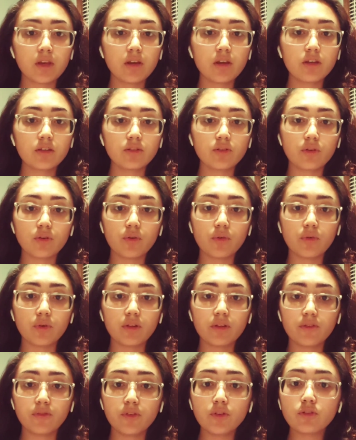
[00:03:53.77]
So
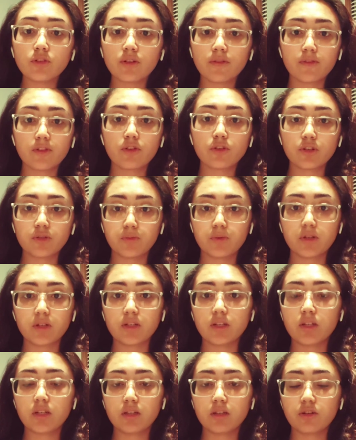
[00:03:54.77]
the future of the
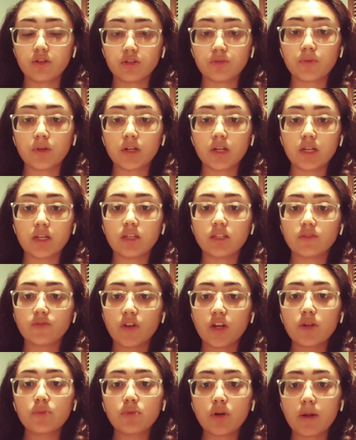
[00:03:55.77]
CRISPR is
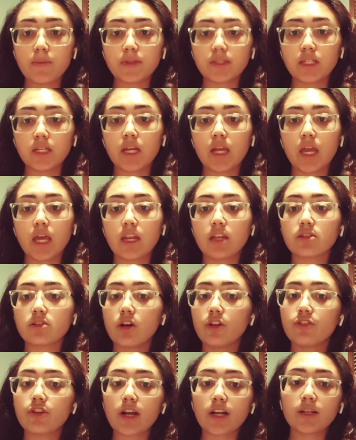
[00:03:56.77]
very promising and is
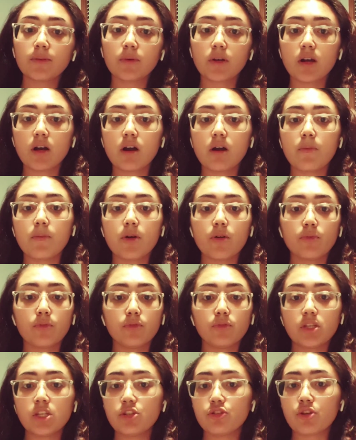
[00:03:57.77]
on track to become a
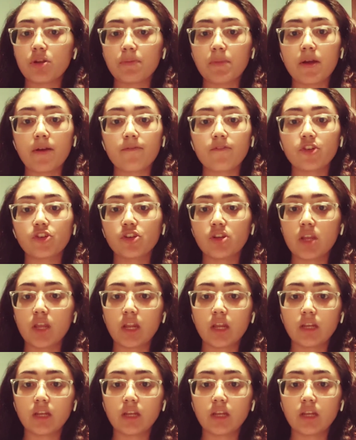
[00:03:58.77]
routine treatment for genetic